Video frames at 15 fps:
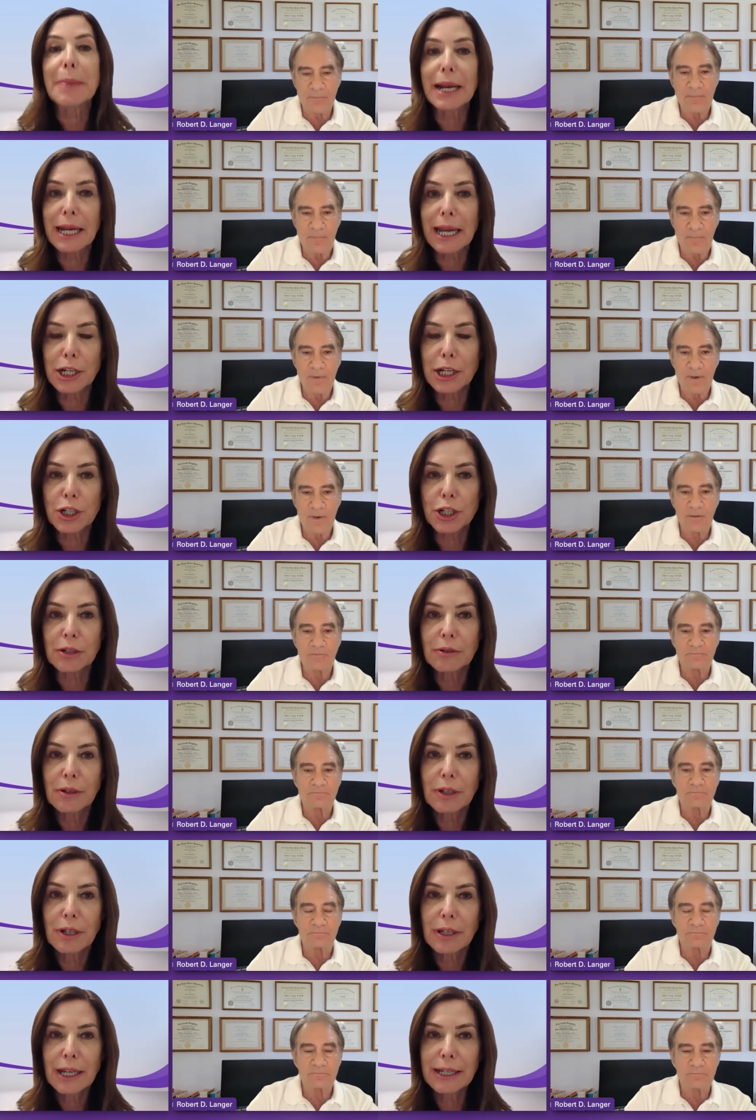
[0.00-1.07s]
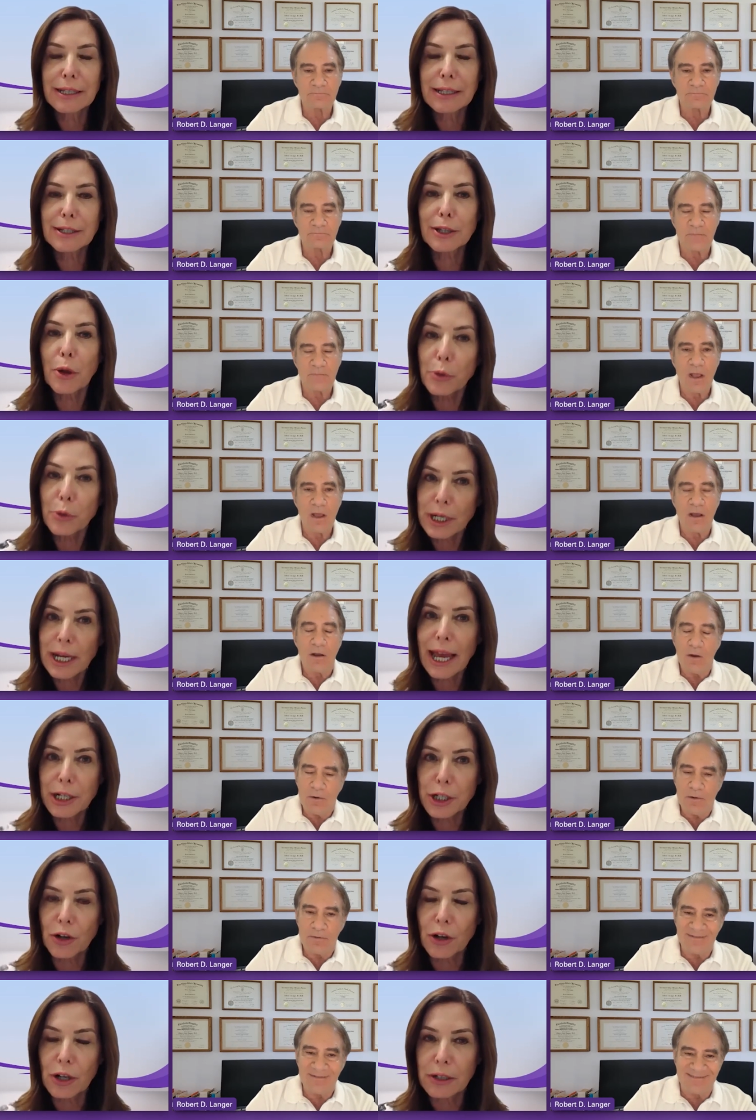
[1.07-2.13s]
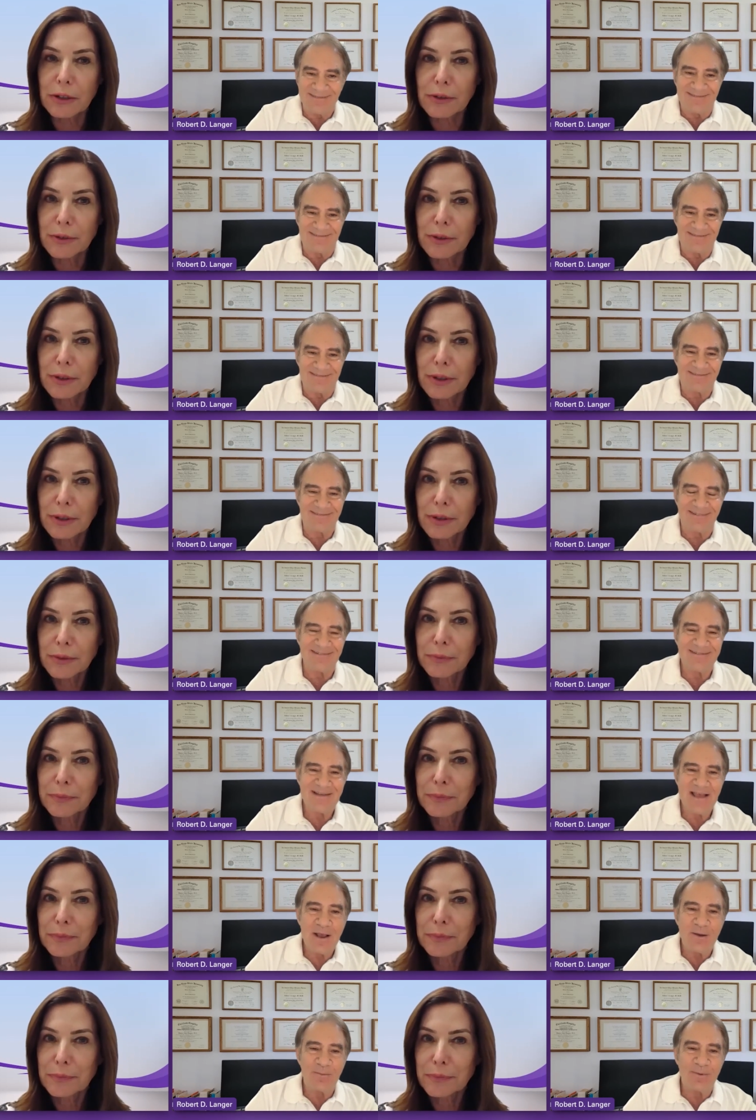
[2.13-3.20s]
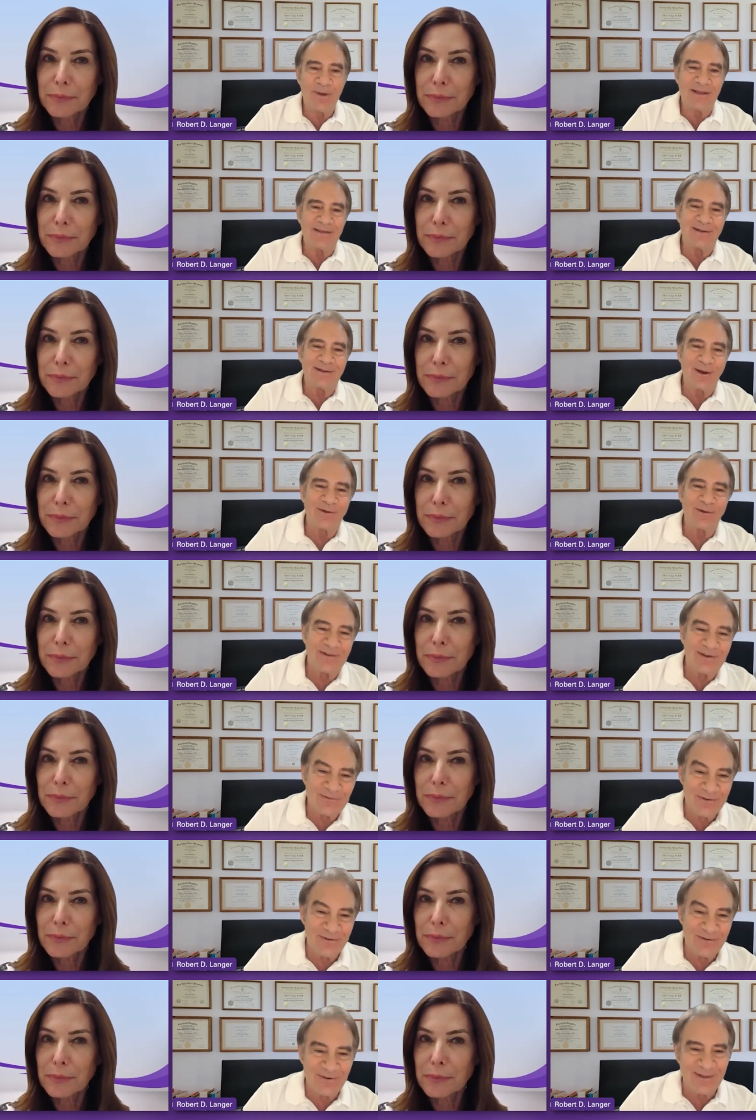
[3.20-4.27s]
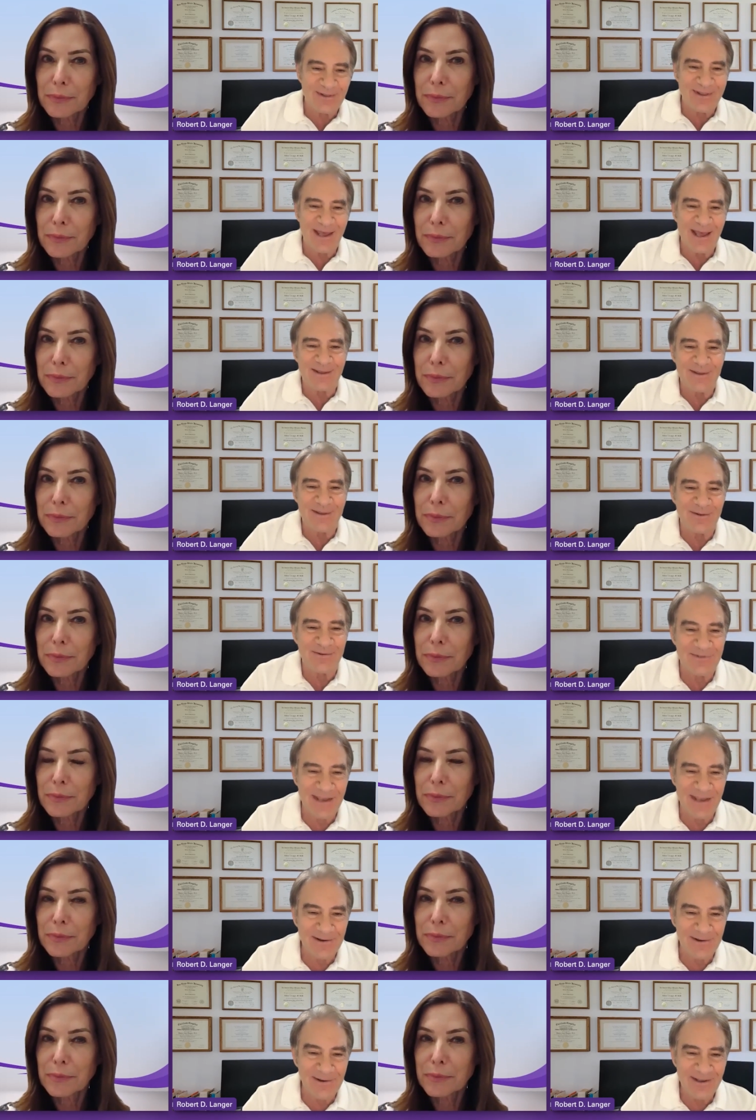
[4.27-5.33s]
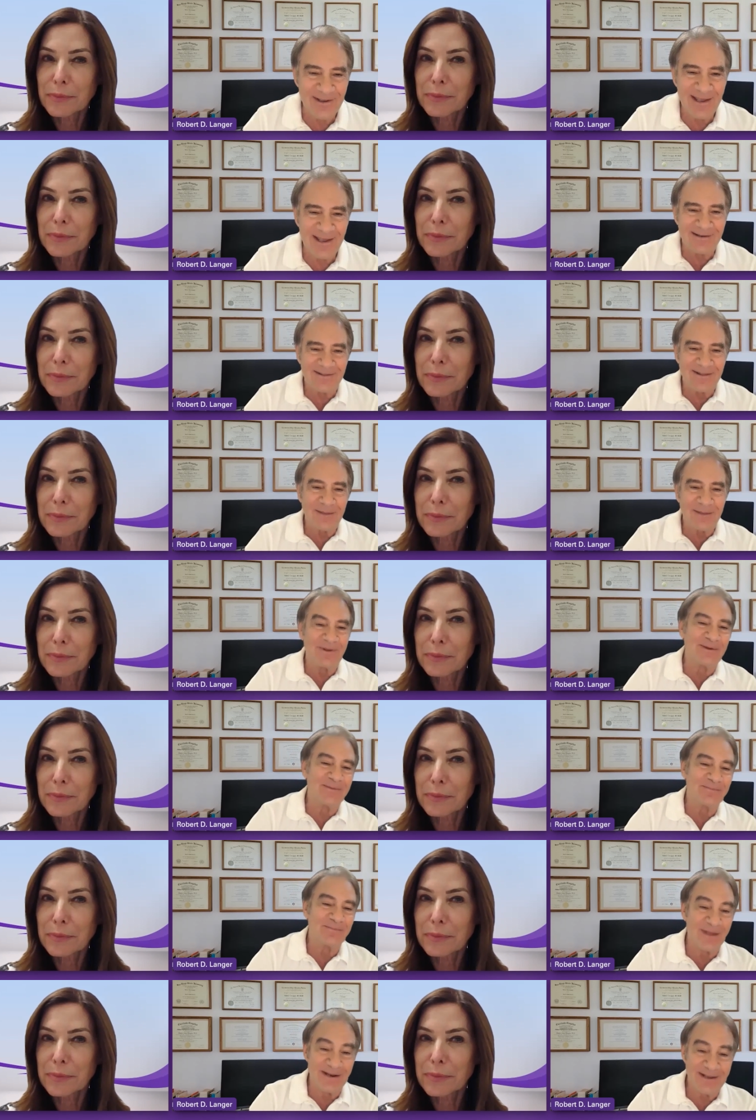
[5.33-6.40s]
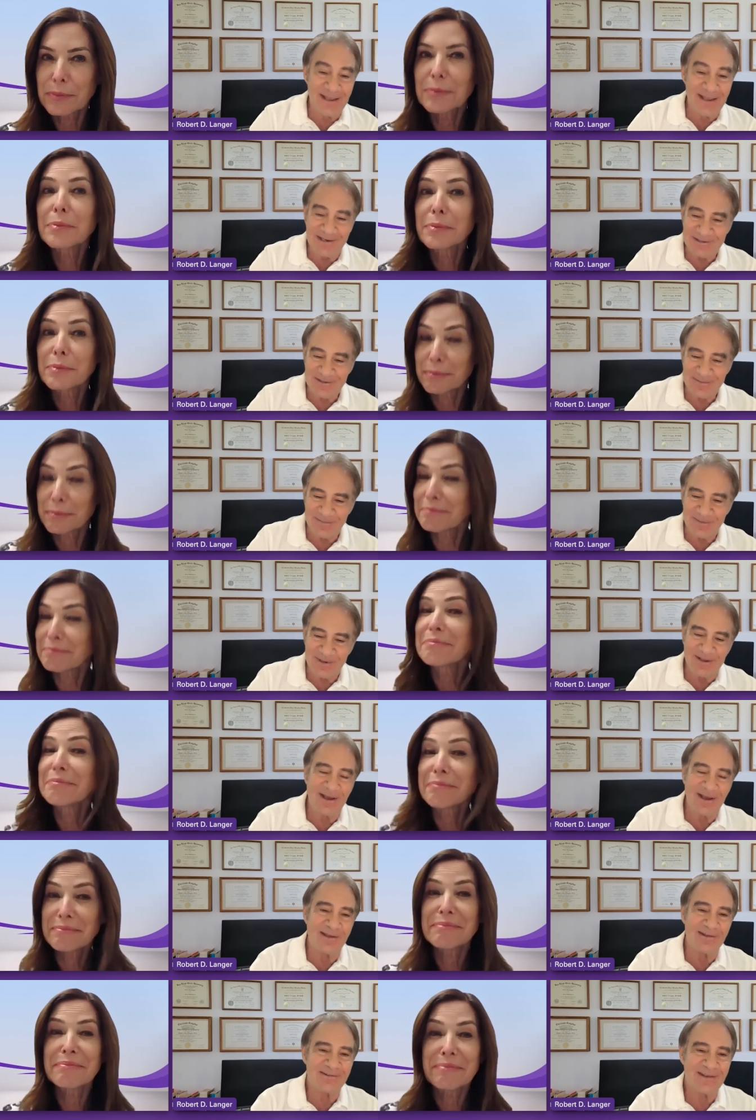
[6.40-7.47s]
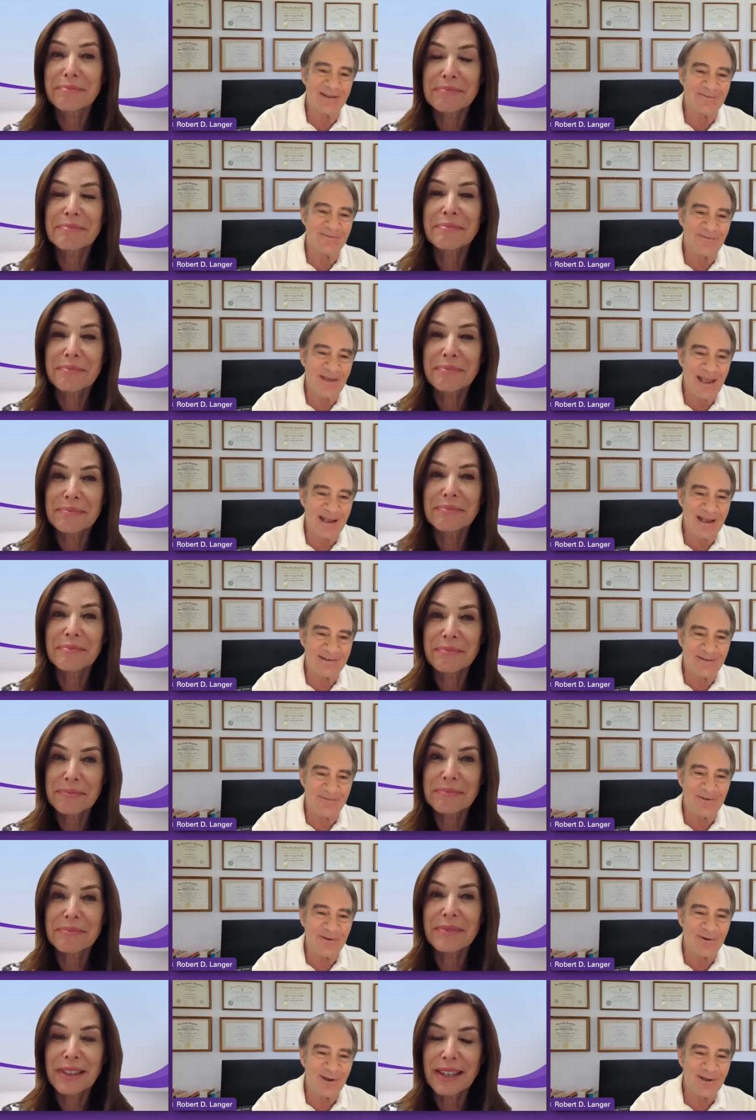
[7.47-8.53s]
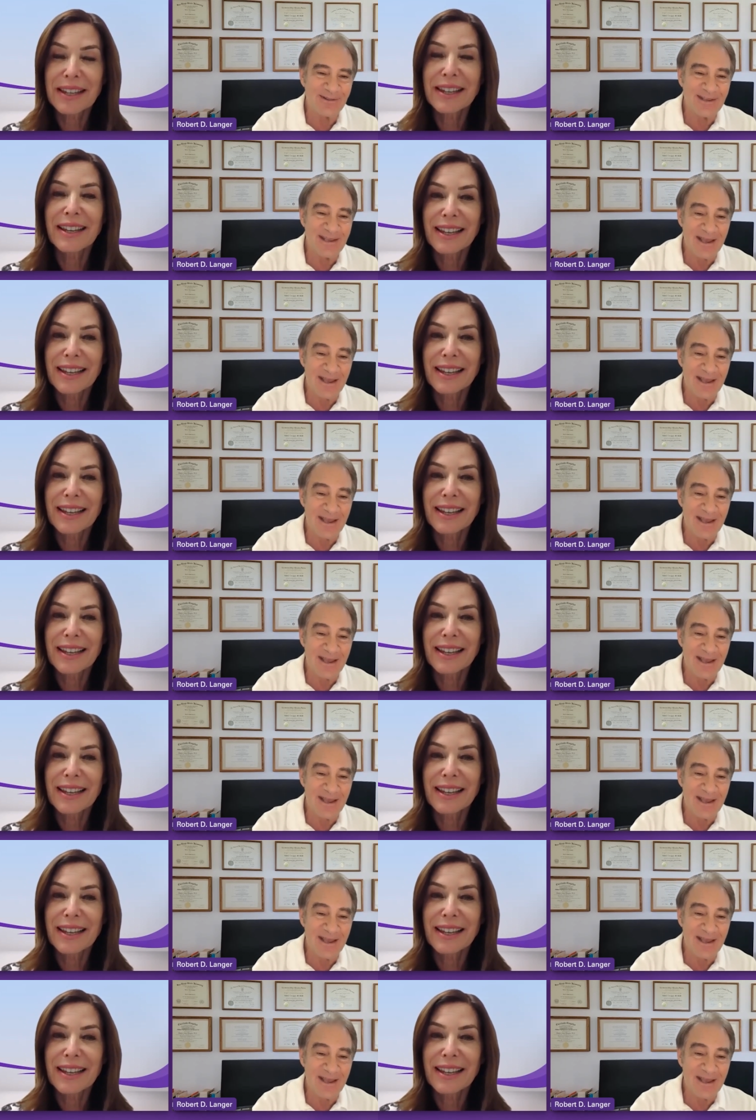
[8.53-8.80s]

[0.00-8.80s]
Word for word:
Speaker 1: medication. It's slow to catch on.
Speaker 2: Well, you know, it's interesting that you say look at lipid medication because, in fact, if you look at the